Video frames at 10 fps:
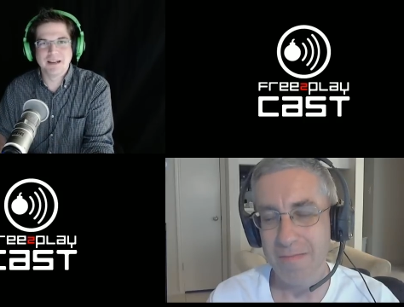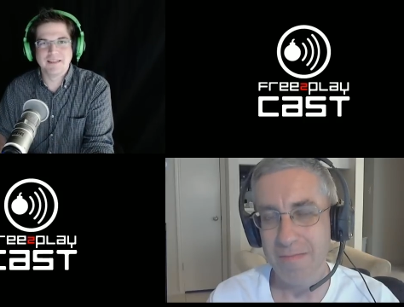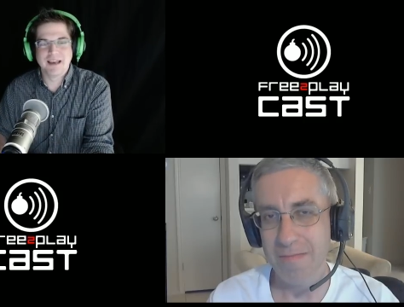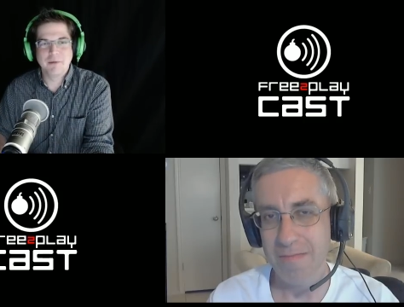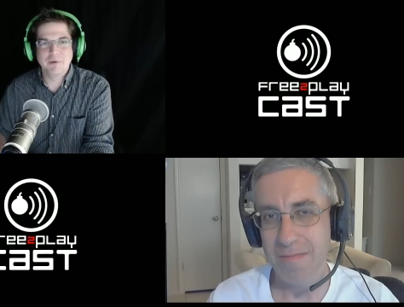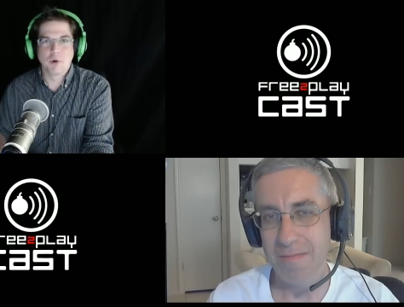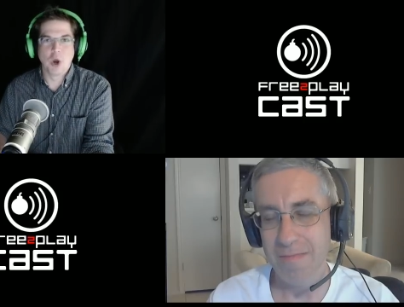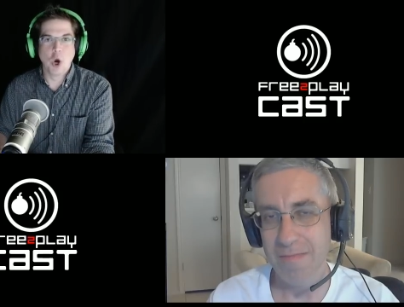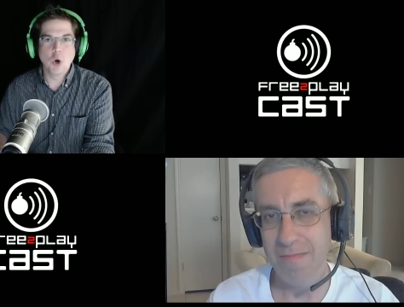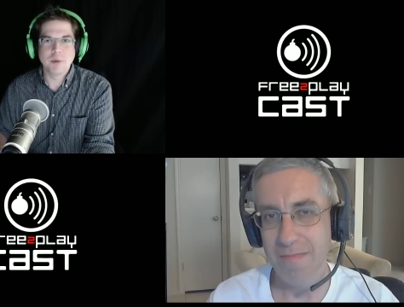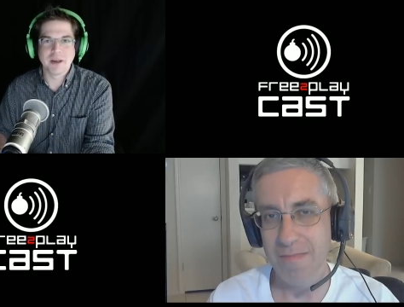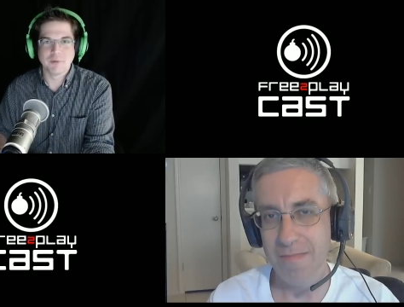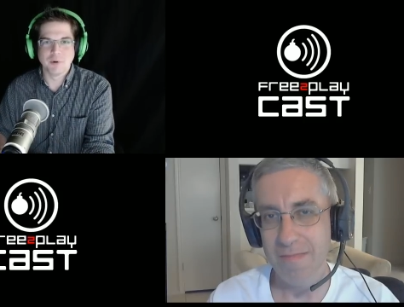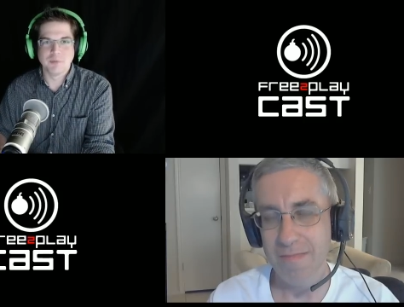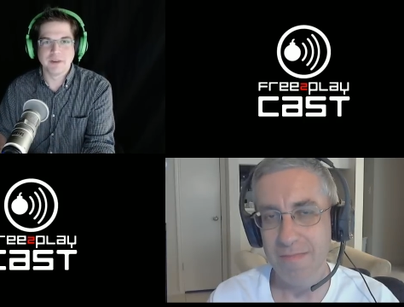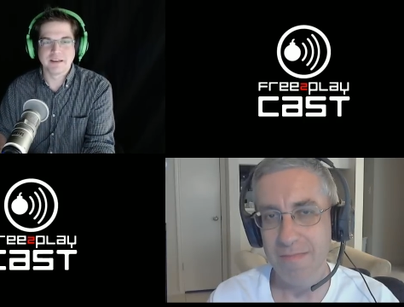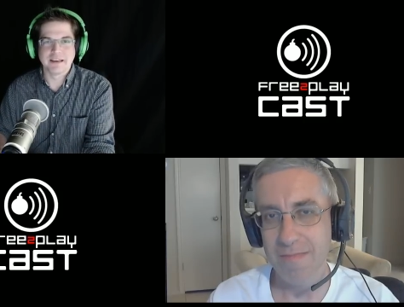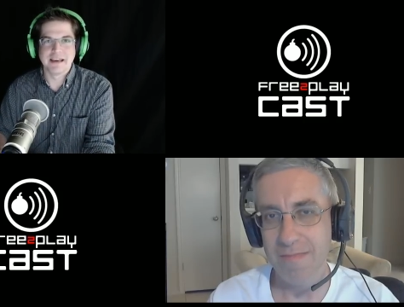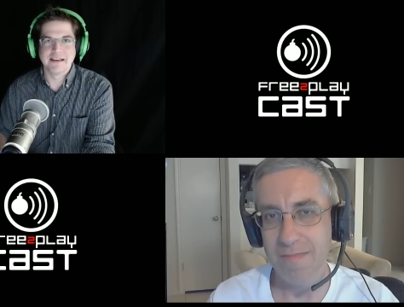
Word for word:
Speaker 1: that. We were hoping it wouldn't be the case,